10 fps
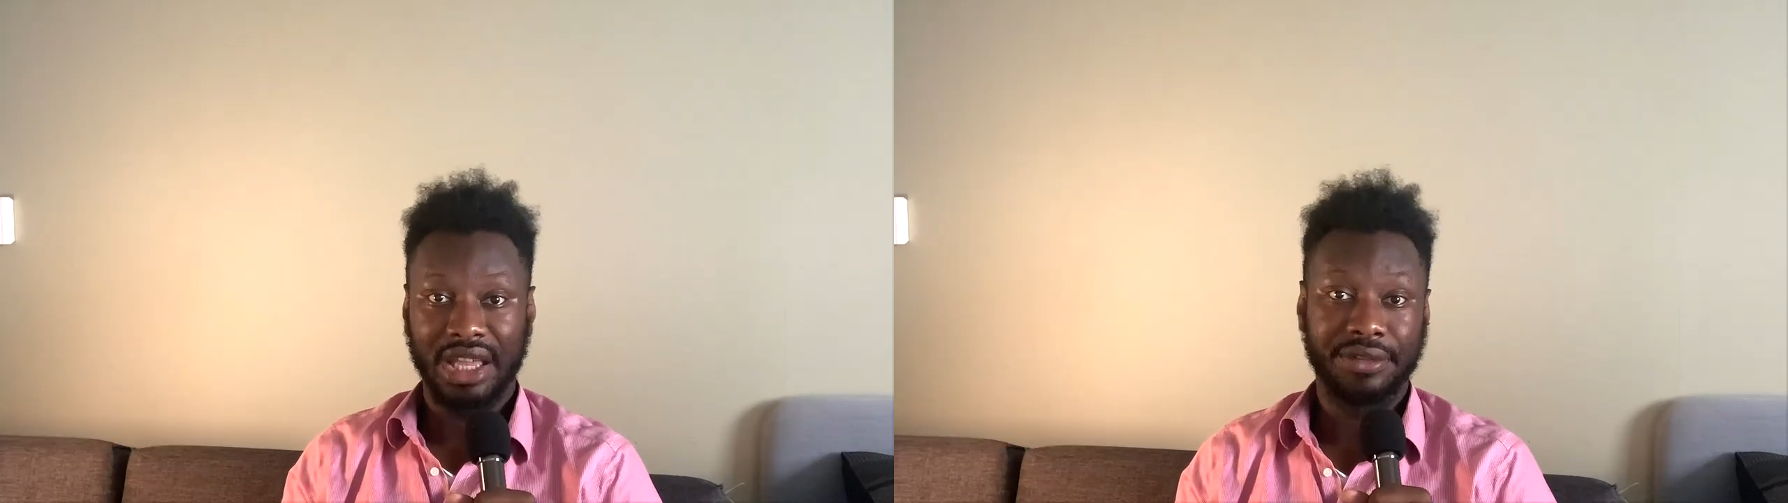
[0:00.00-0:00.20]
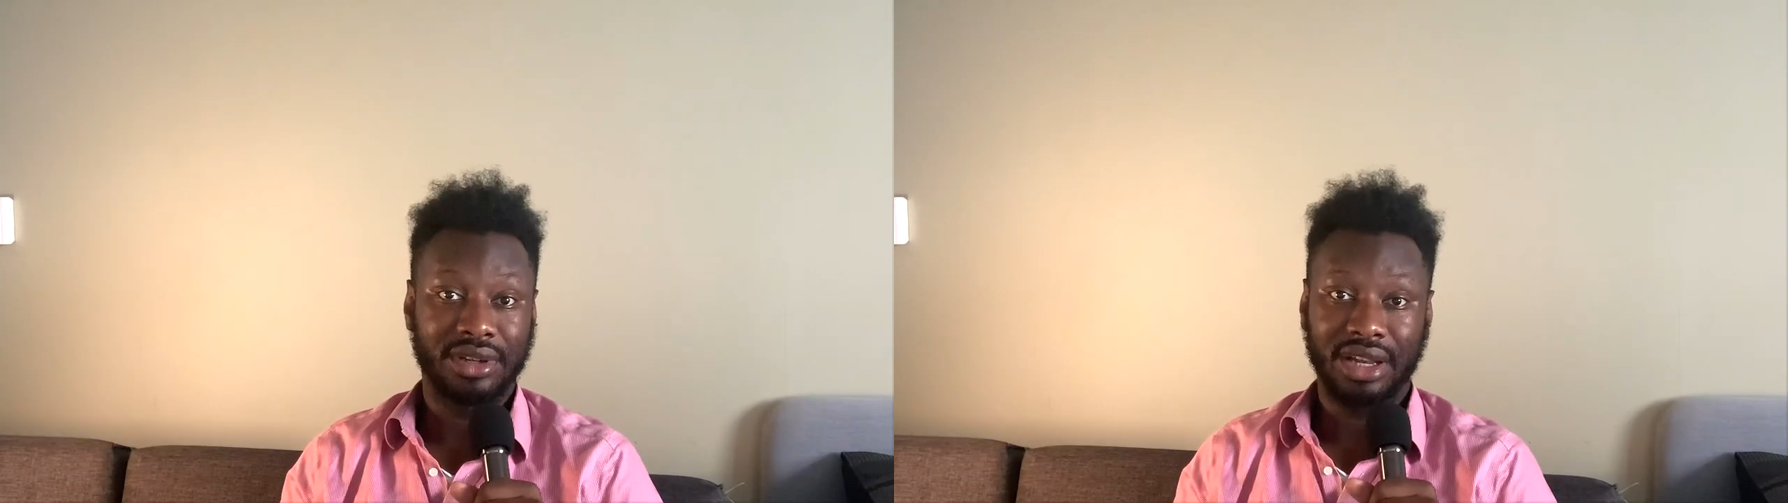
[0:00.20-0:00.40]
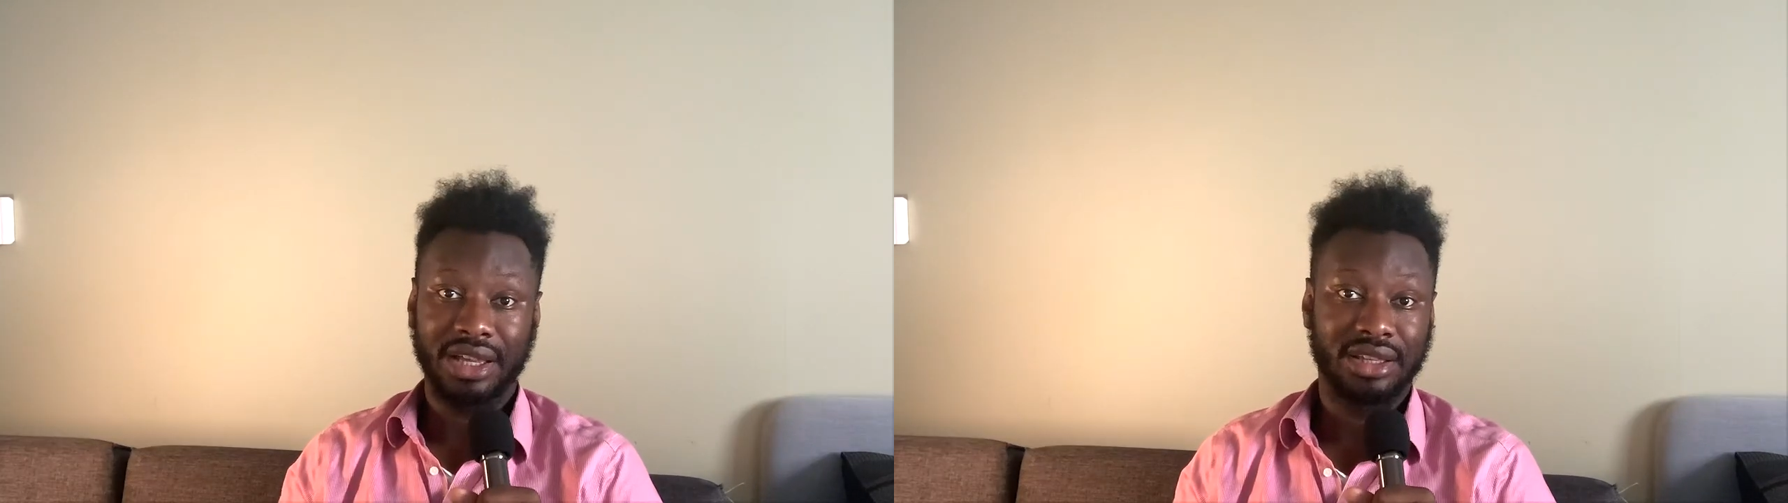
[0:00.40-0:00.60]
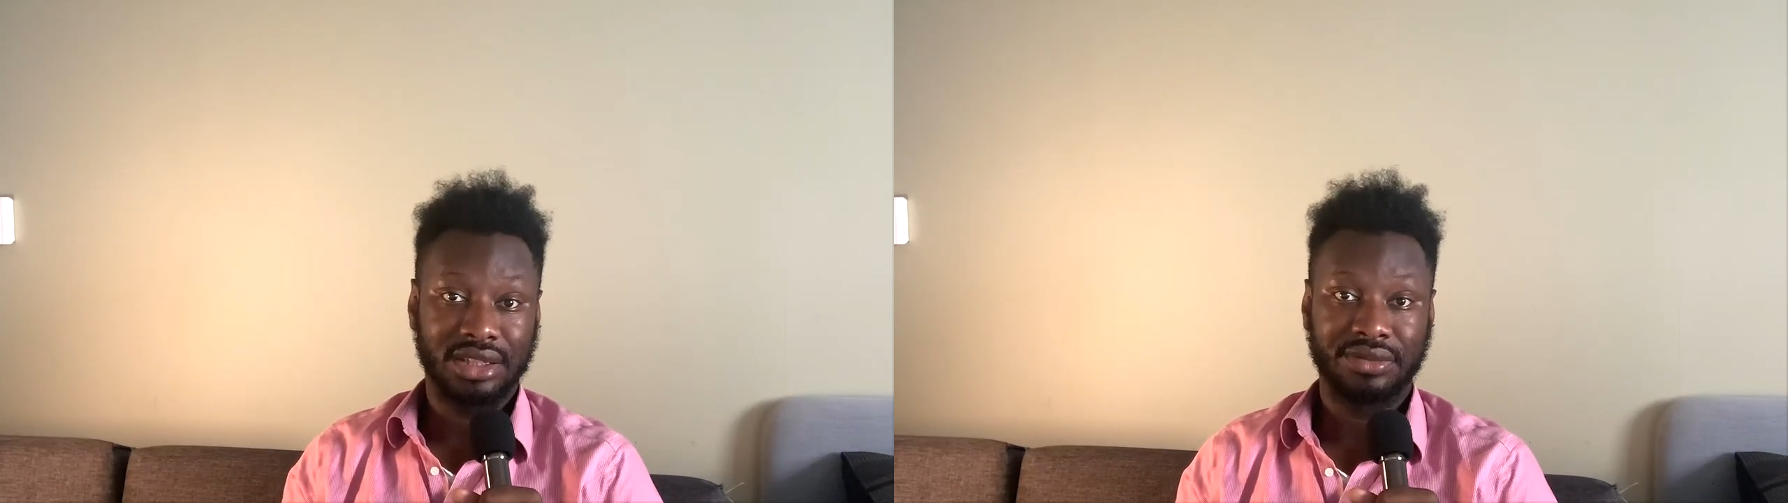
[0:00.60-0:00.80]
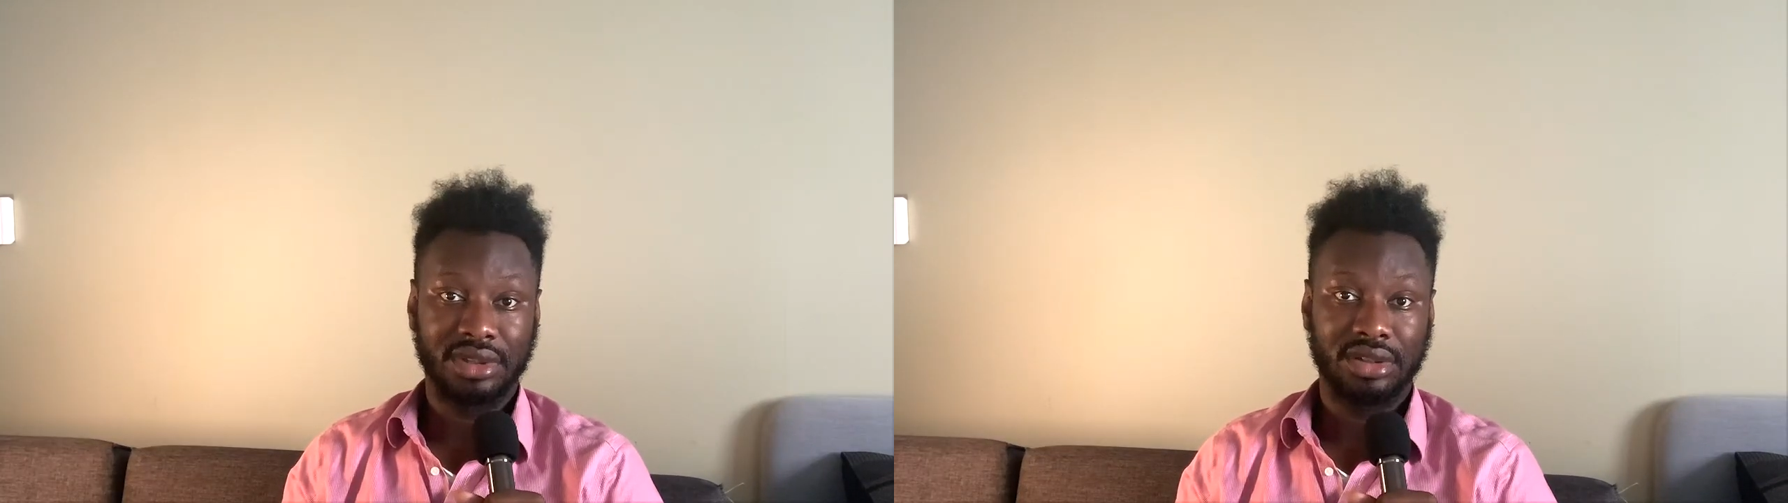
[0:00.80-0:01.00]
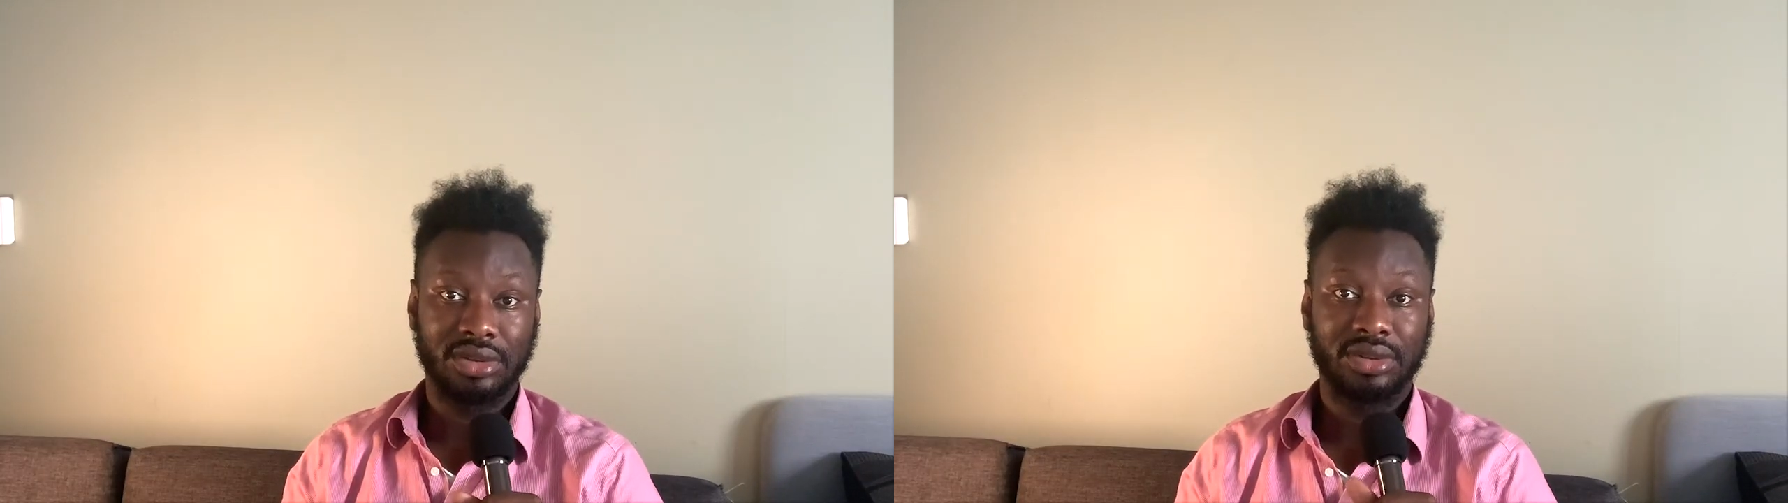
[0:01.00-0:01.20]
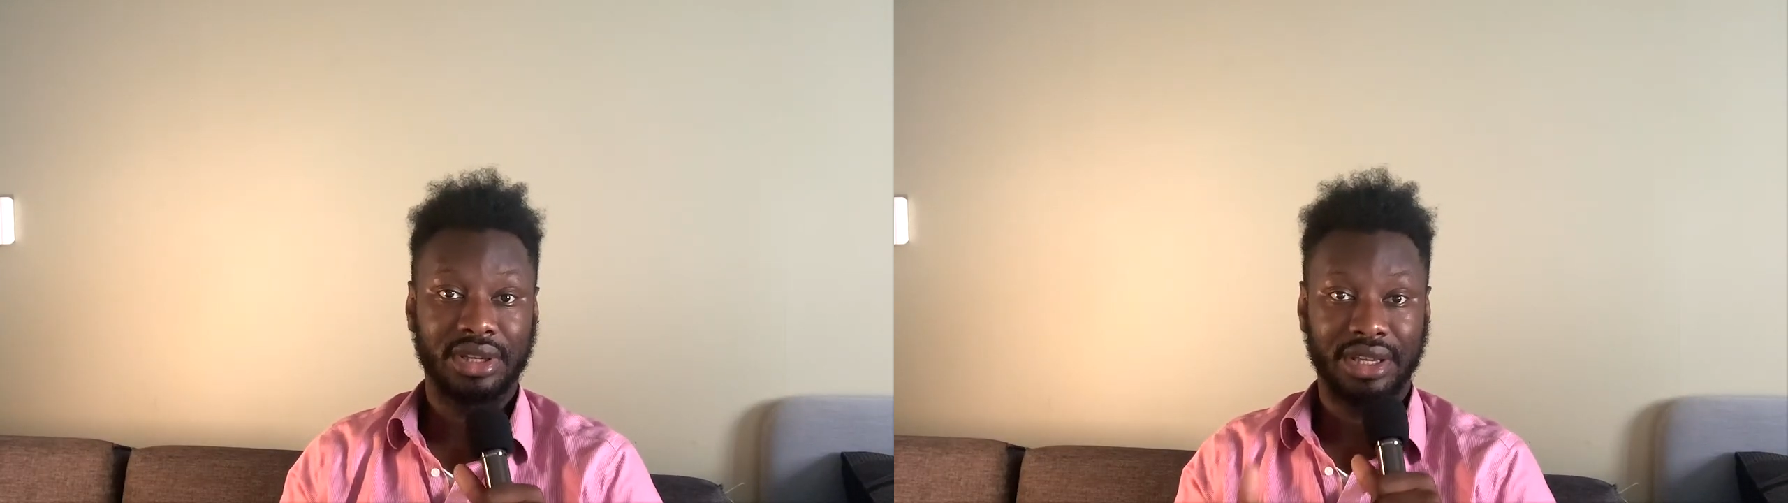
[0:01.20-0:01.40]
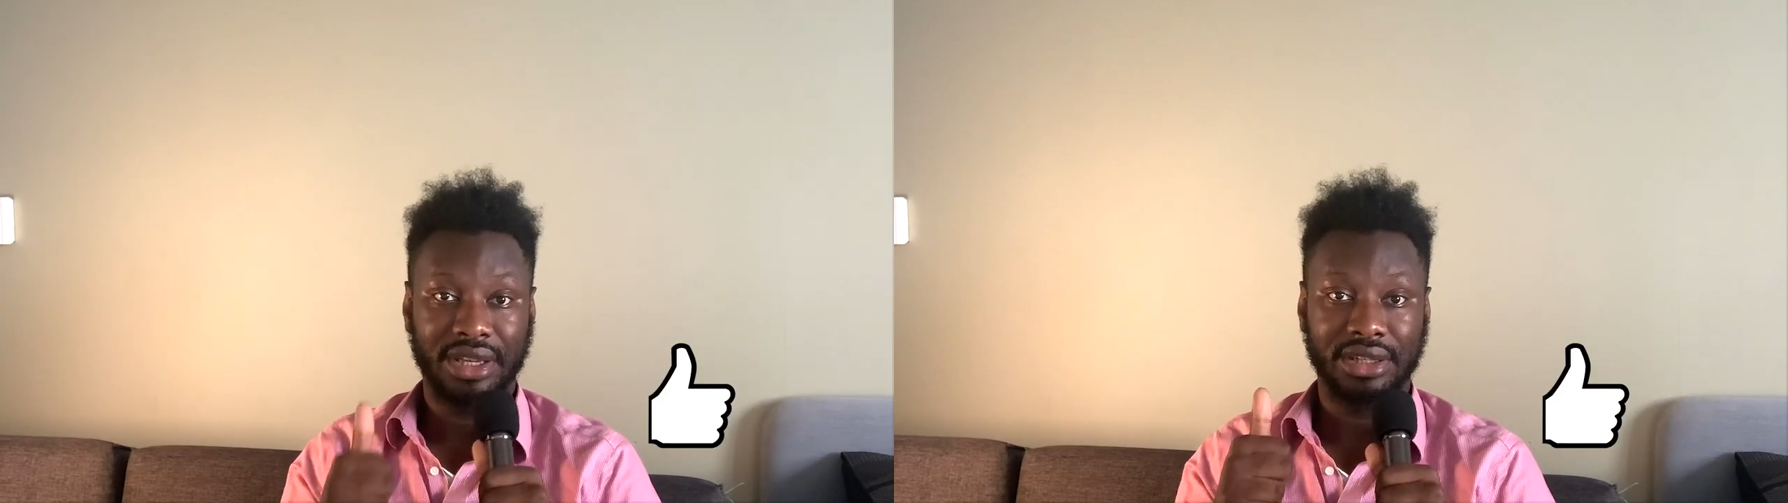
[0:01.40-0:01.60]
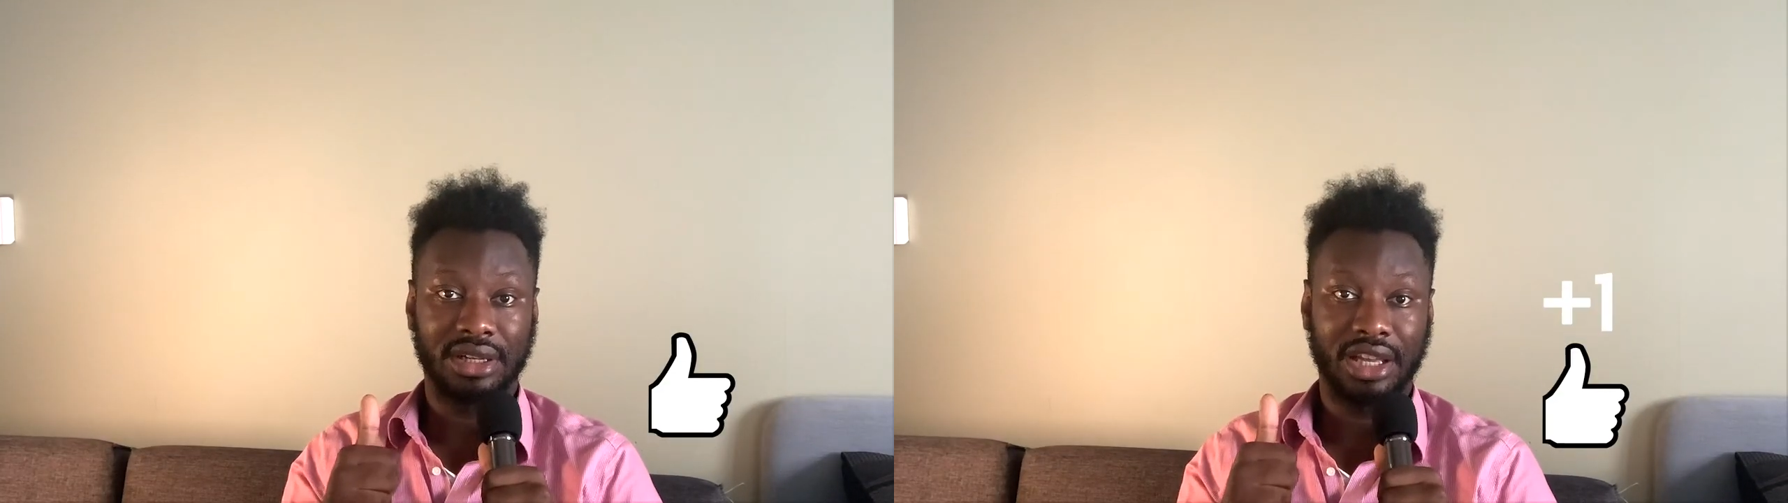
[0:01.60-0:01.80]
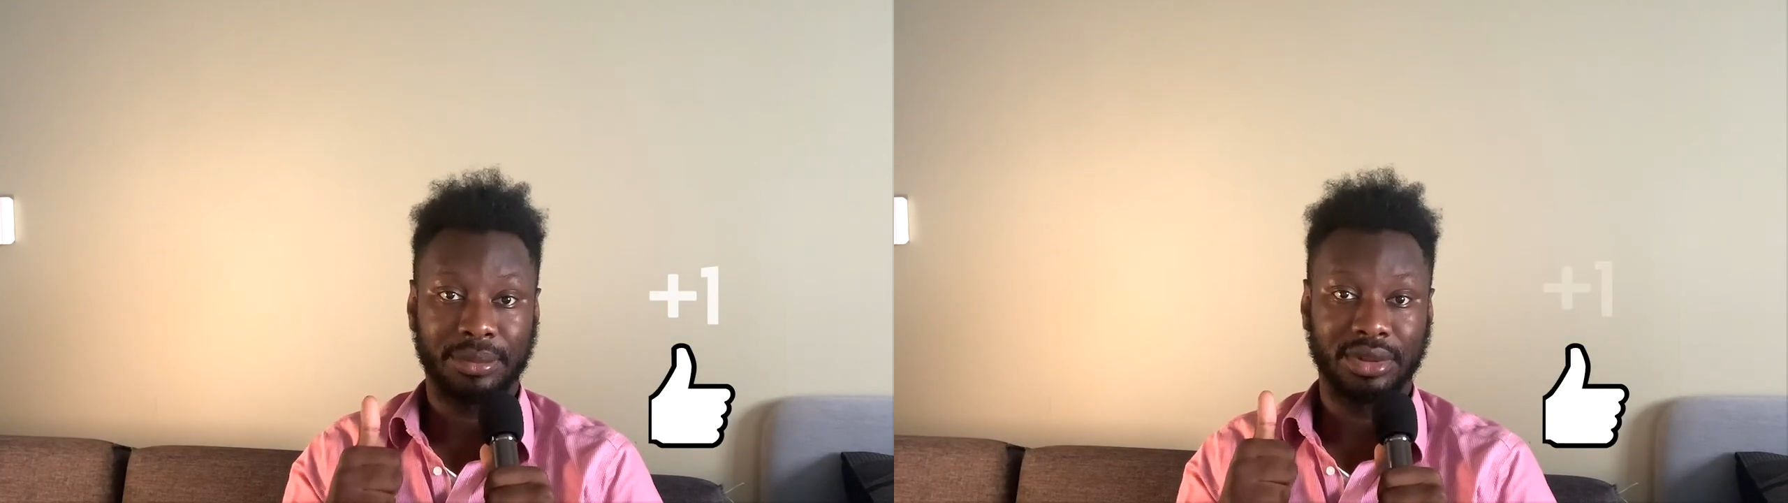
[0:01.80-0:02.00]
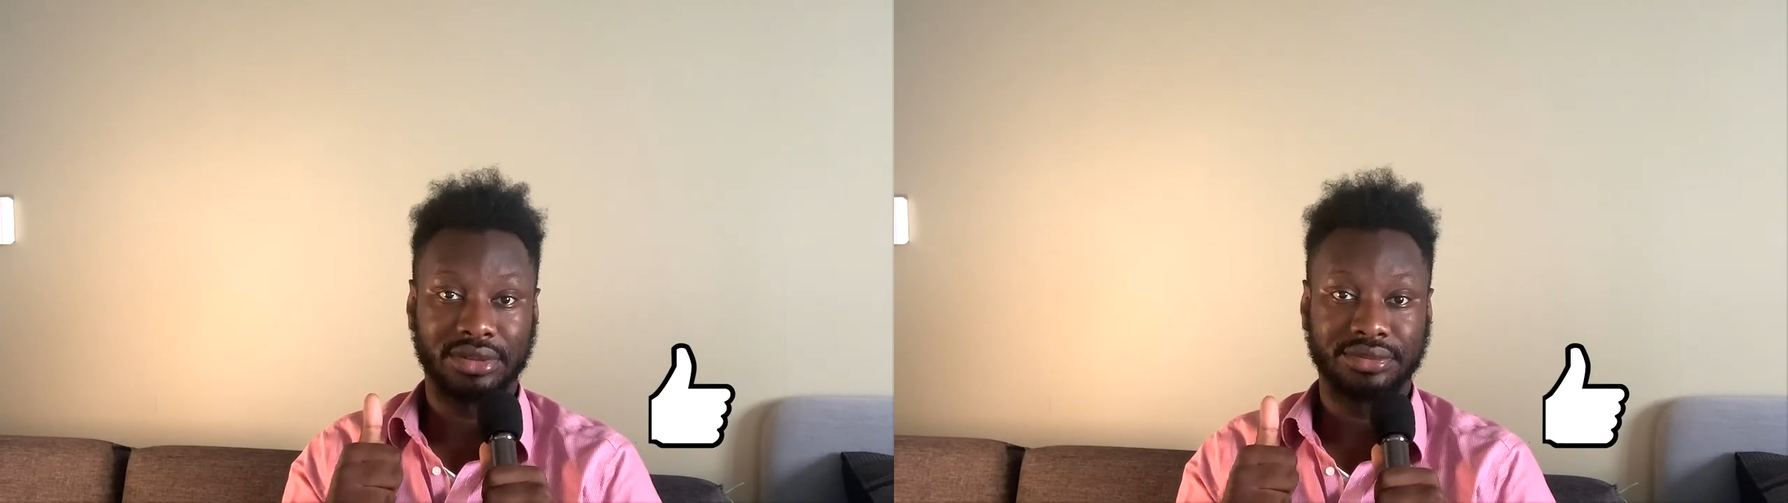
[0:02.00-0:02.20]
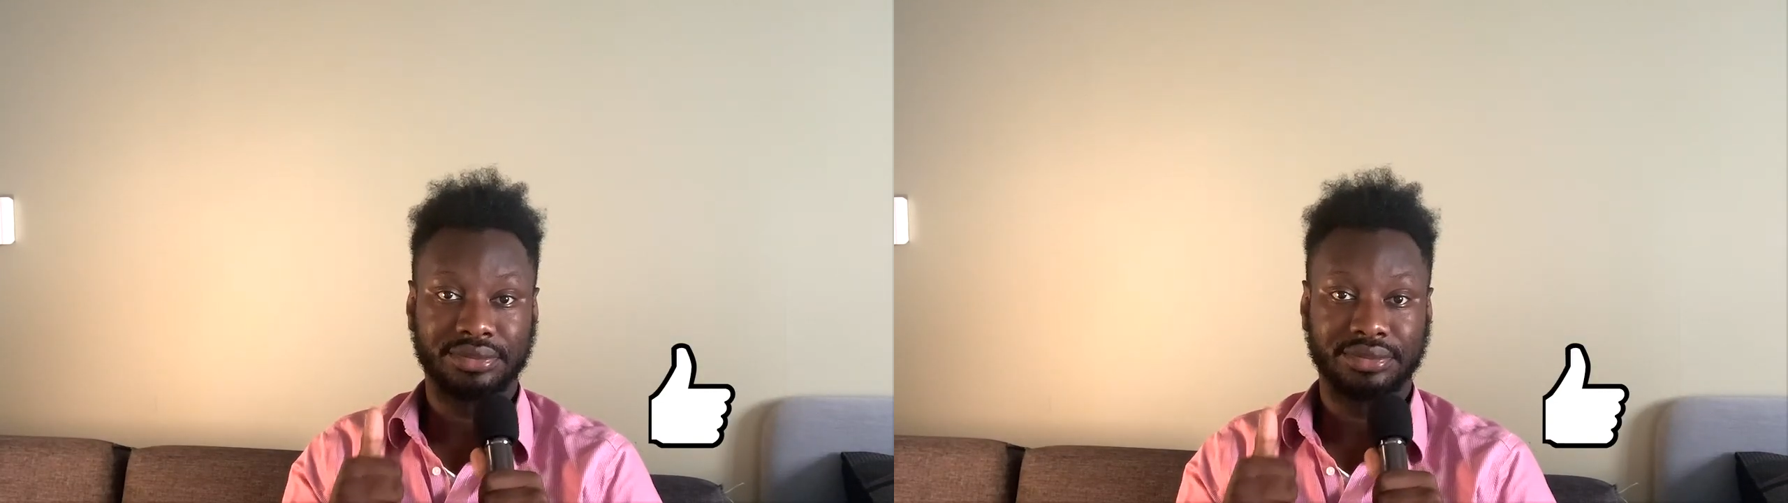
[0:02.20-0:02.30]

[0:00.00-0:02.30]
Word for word: And if you're liking this video, hit the like button.